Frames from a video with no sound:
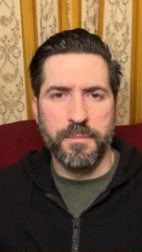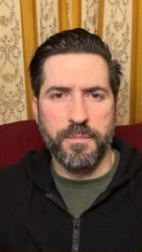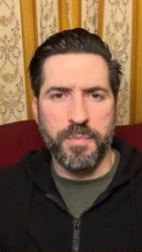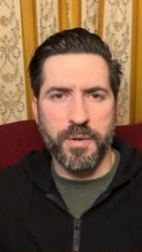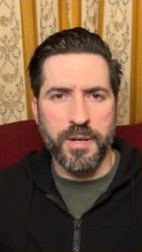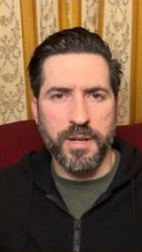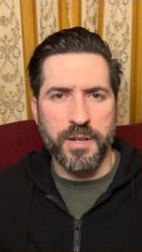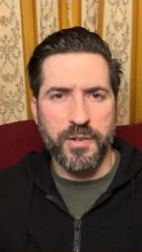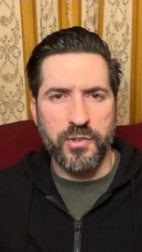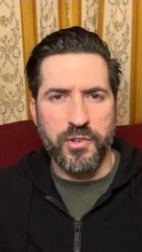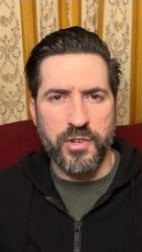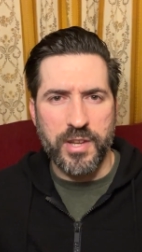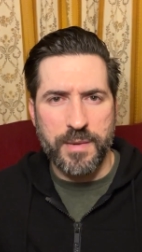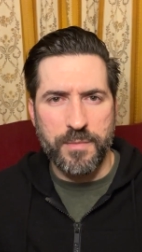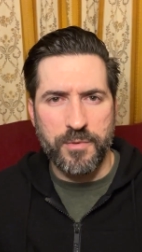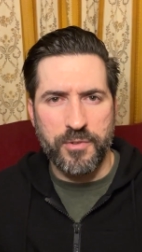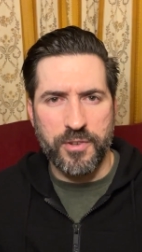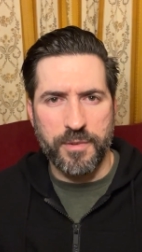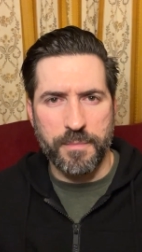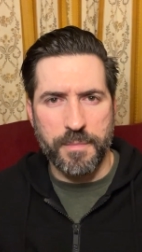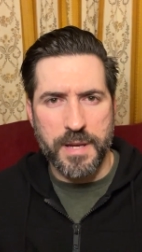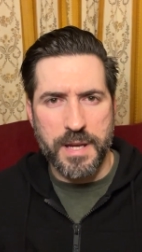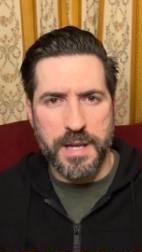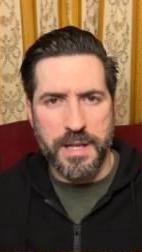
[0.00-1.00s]
but it seems
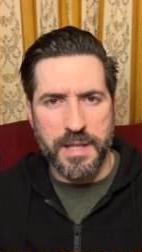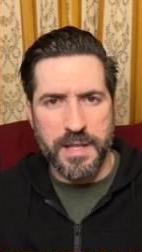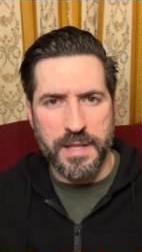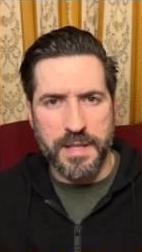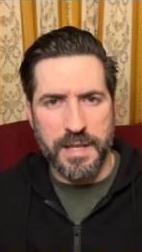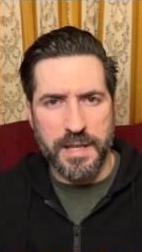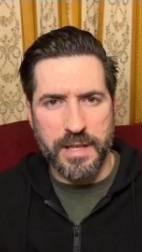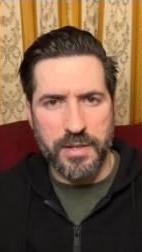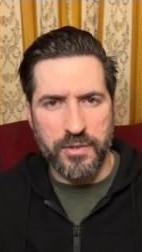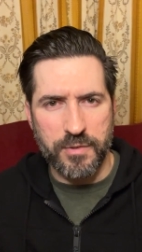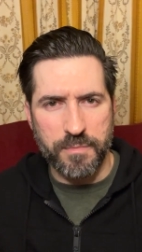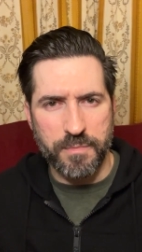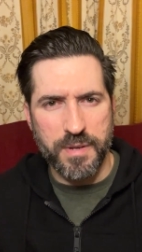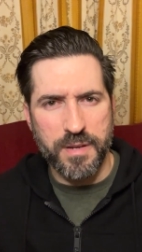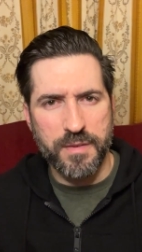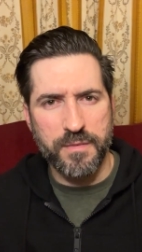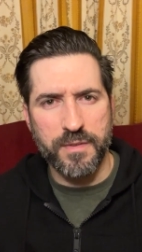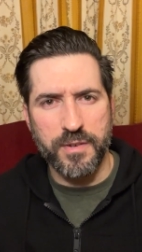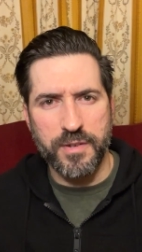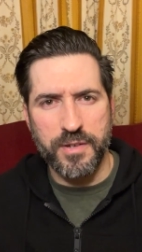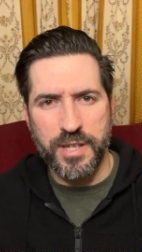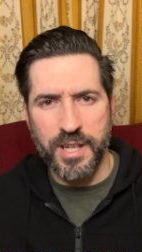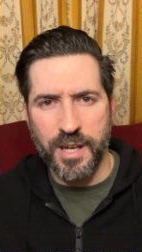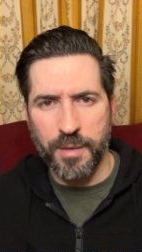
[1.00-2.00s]
to me that there's a bit of a
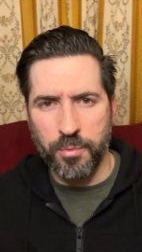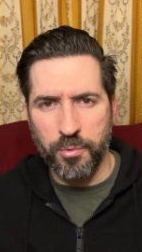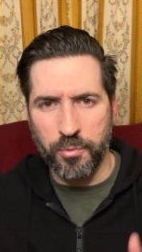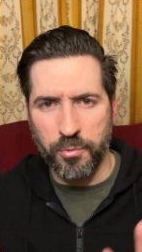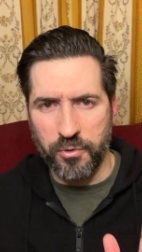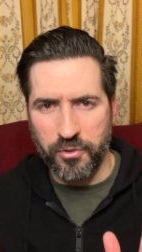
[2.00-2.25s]
double